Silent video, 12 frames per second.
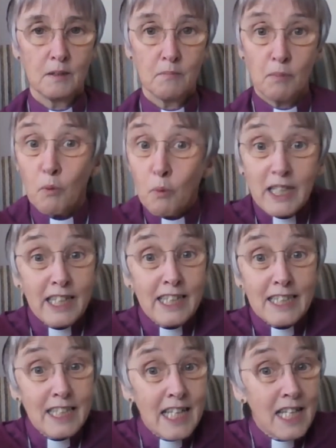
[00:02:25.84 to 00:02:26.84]
But we
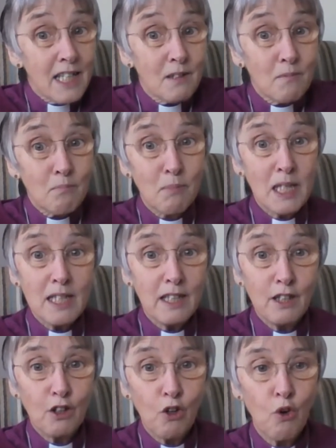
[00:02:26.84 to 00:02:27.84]
needn't
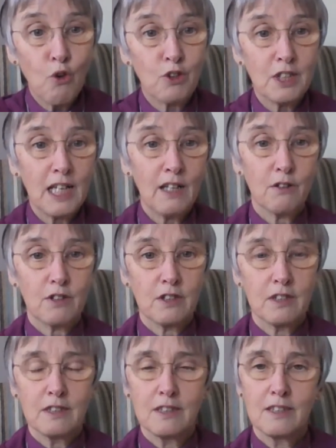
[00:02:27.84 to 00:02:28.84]
be caught
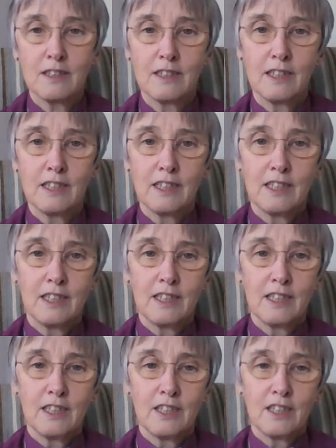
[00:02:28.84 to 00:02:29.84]
out.
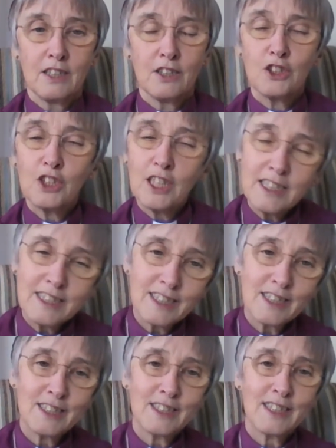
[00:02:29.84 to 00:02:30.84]

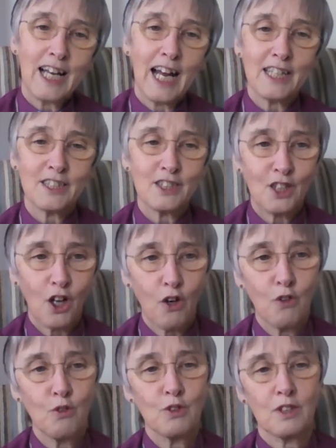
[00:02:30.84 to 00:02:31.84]
Jesus has
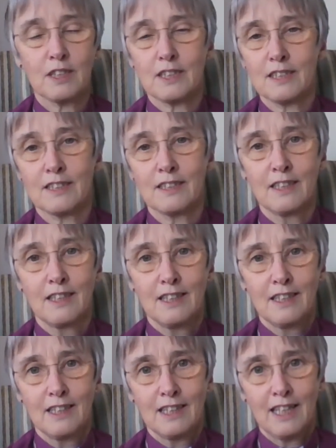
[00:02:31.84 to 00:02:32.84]
told us
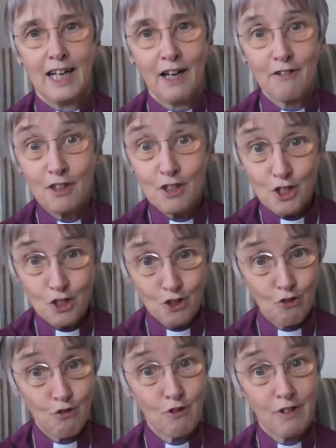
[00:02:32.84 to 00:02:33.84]
how the
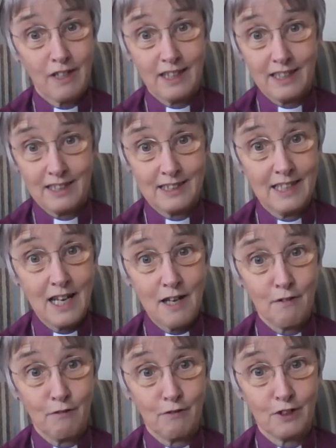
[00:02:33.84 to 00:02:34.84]
story is
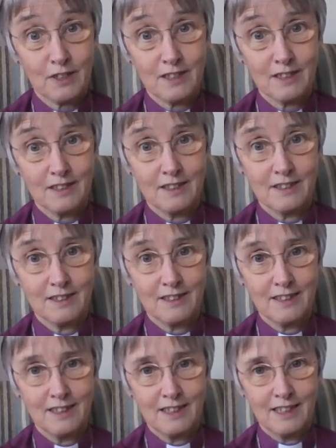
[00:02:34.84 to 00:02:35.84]
lived,
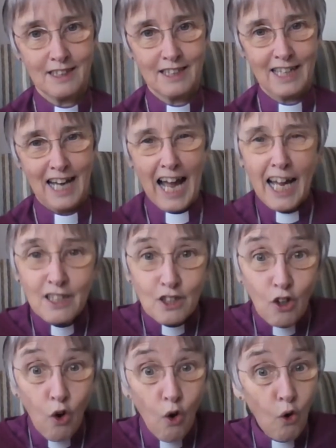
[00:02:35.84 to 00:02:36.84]
and
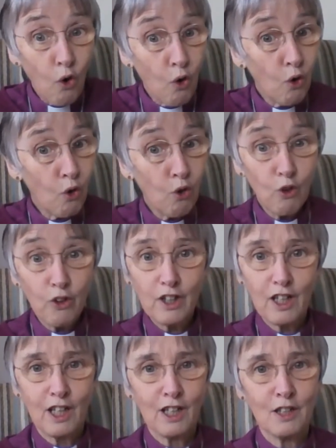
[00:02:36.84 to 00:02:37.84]
all the
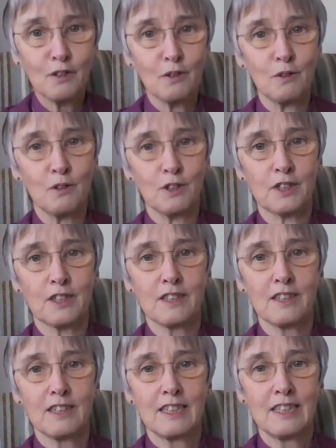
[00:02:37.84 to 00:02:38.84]
clues
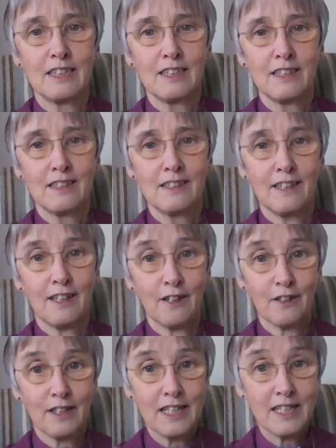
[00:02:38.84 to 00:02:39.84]

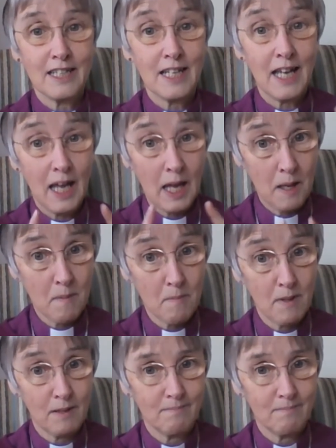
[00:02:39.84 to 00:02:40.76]
are in him.